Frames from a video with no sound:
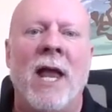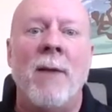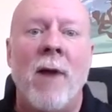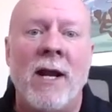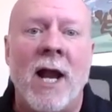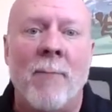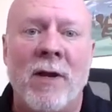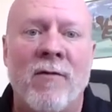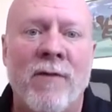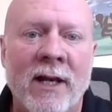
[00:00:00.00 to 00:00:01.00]
They may not
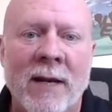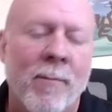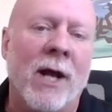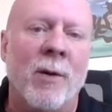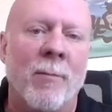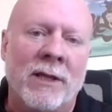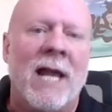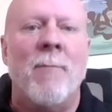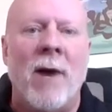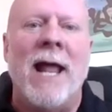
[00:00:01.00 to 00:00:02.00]
be feeling better, but
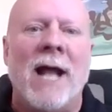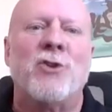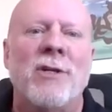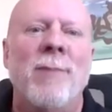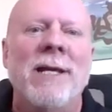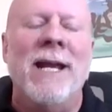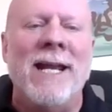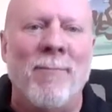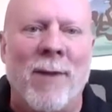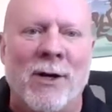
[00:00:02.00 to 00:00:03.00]
they might actually be
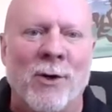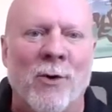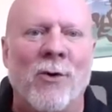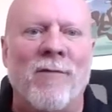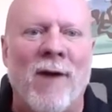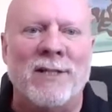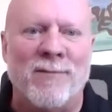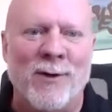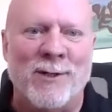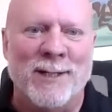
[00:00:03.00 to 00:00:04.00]
getting better, or vice
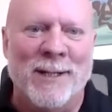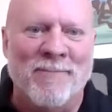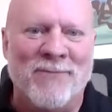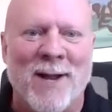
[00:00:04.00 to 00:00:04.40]
versa.